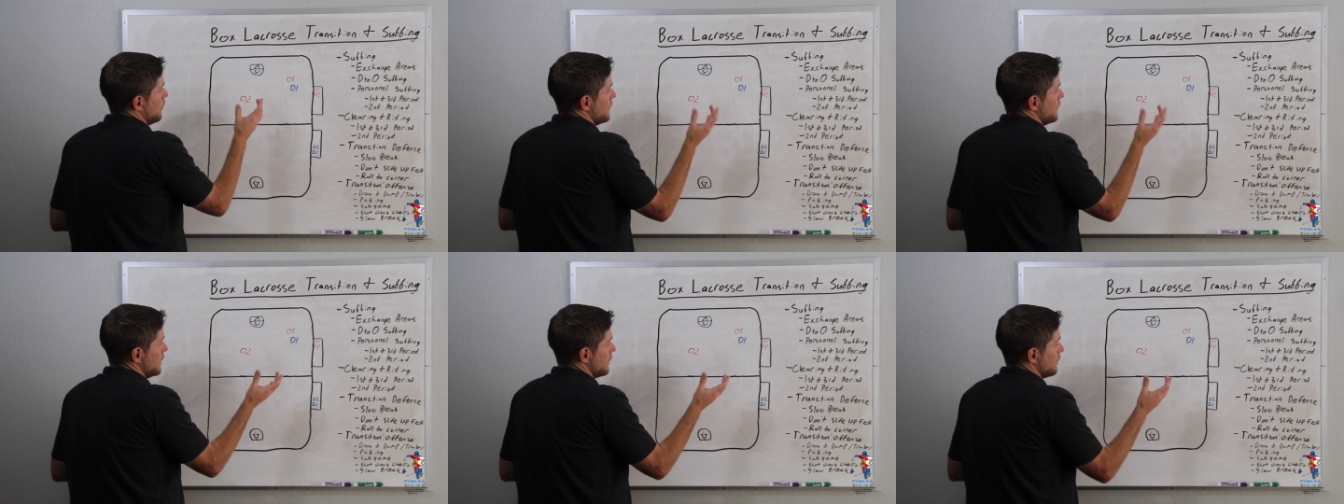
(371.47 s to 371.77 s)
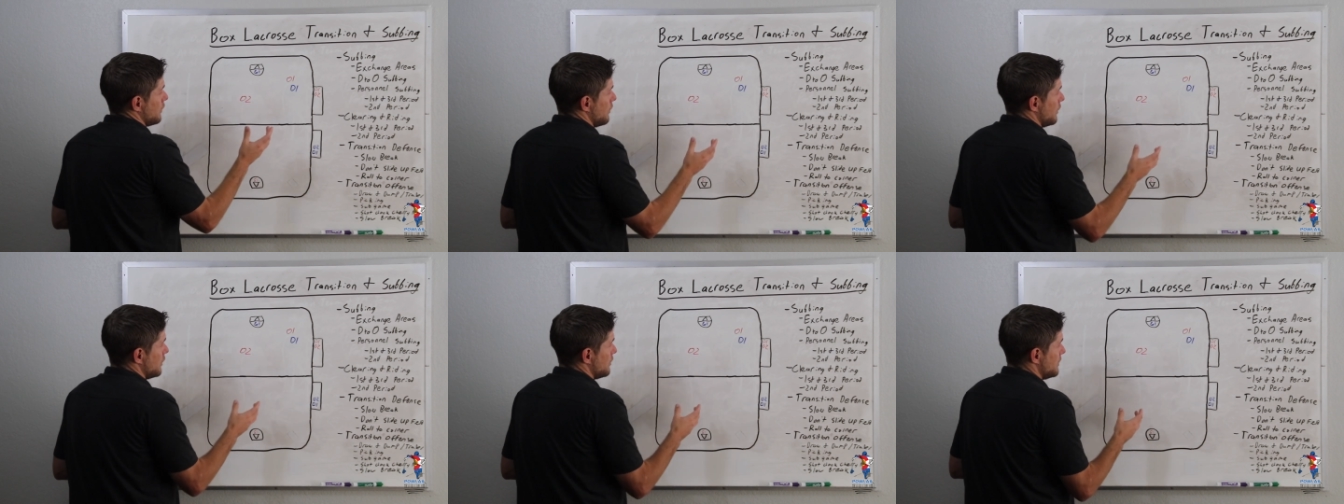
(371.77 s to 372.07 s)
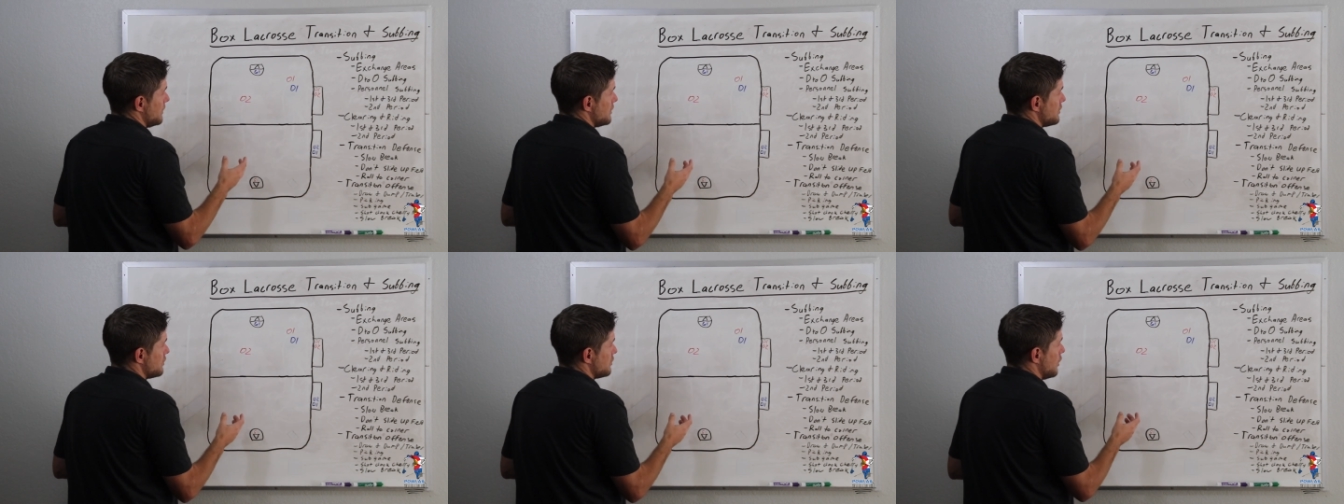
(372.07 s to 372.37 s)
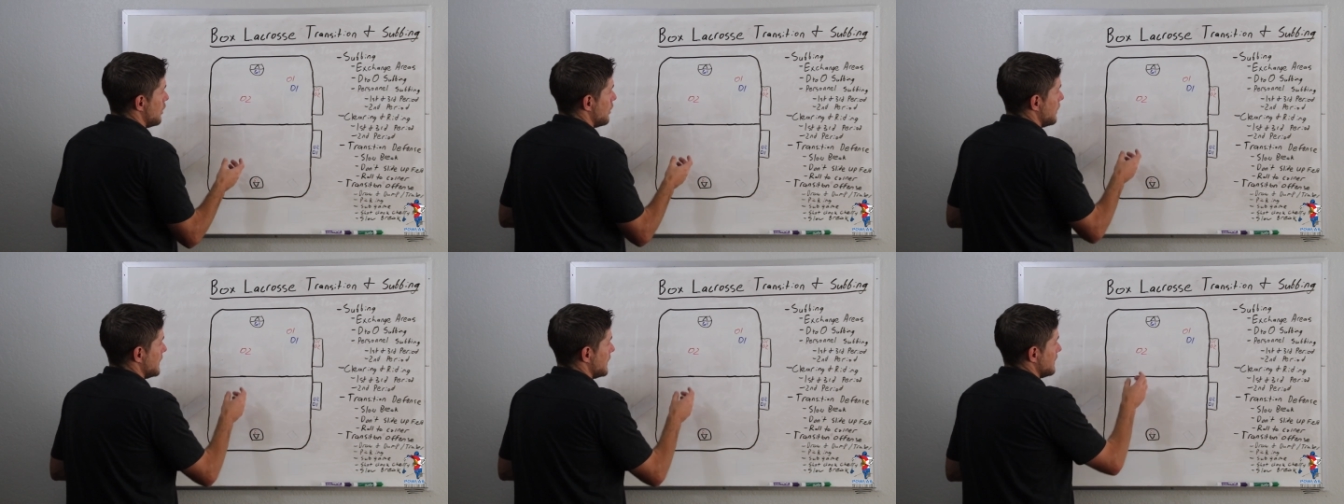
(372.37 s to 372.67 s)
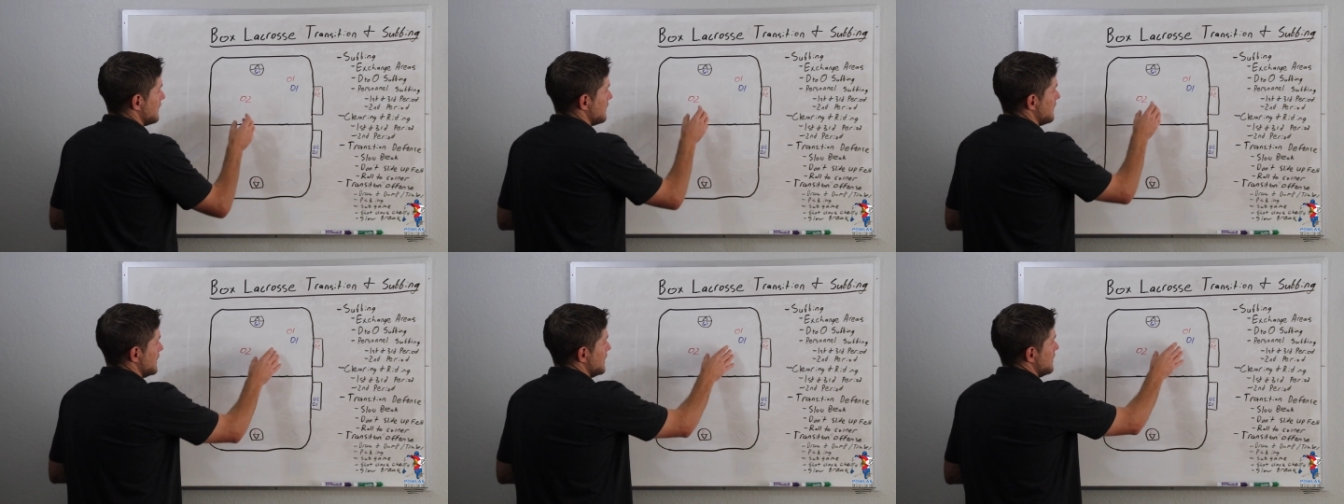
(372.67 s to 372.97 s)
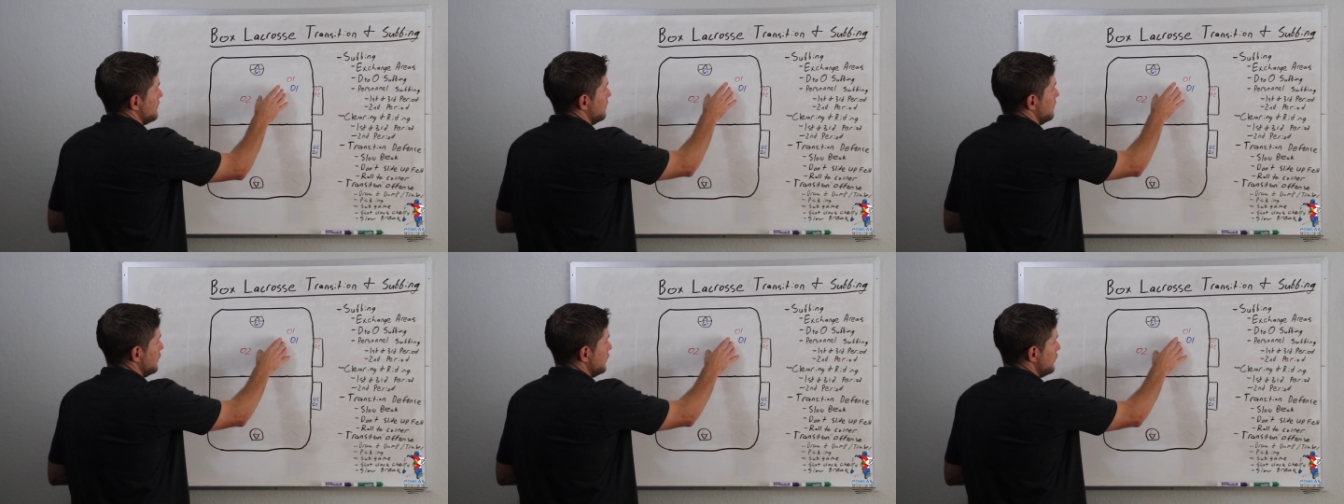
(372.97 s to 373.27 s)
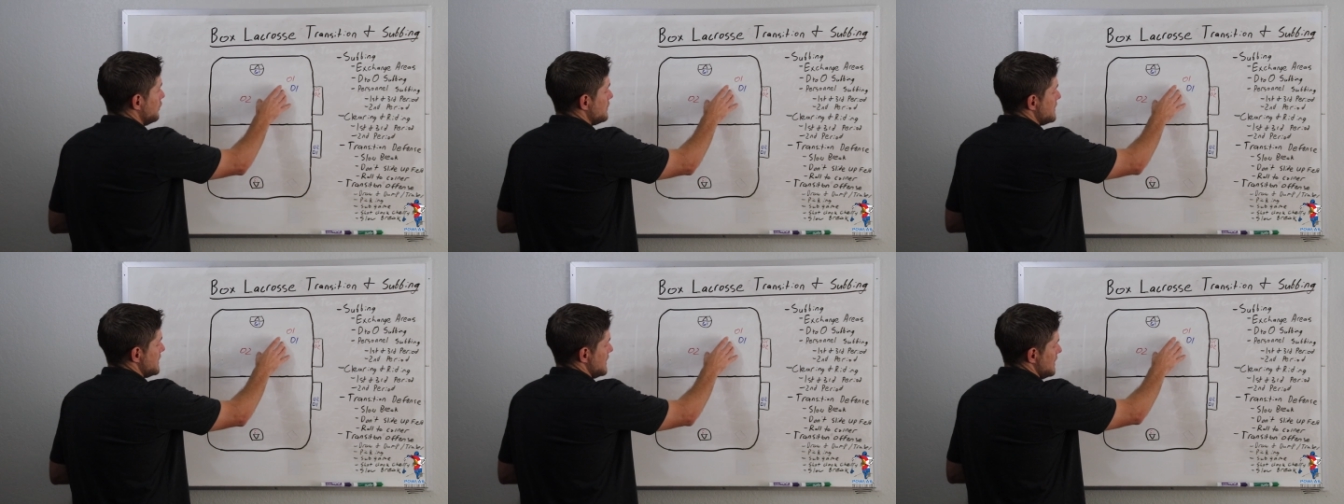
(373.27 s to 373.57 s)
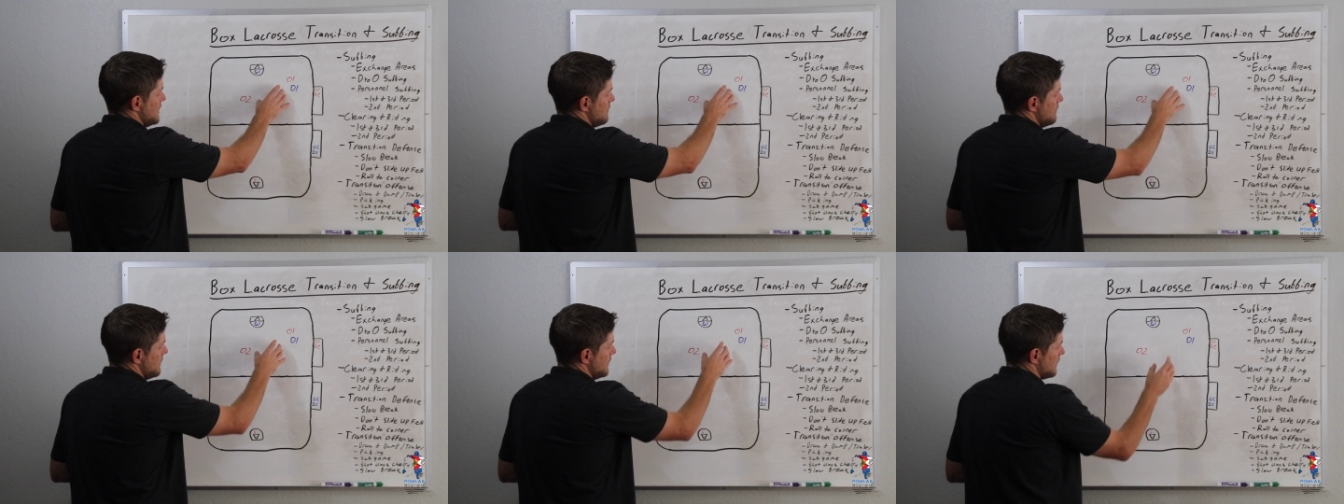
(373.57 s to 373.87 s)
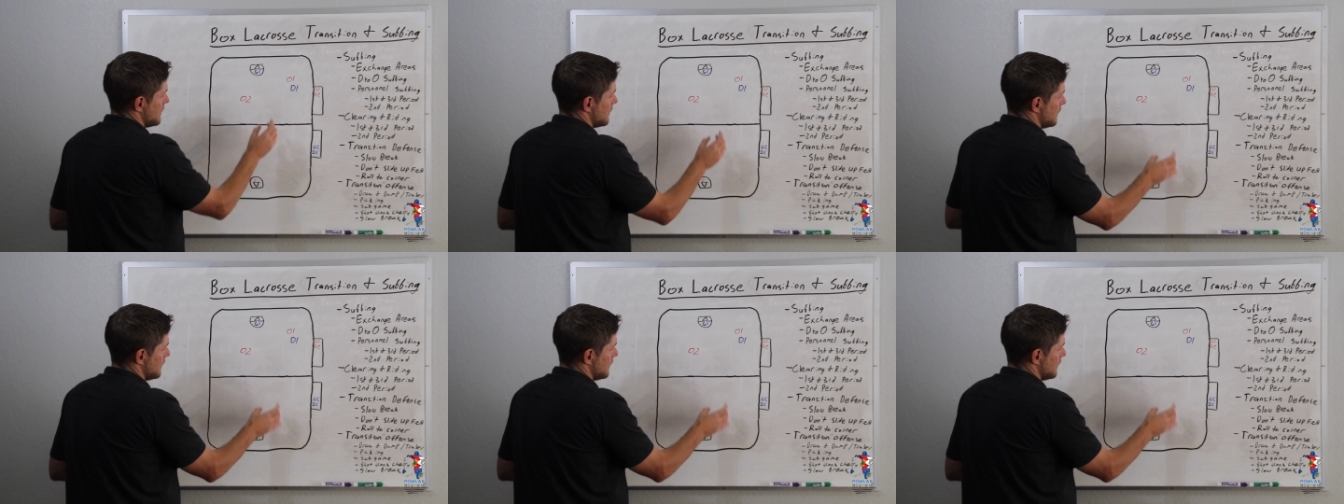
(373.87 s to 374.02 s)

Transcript: we are going to be showing the blue team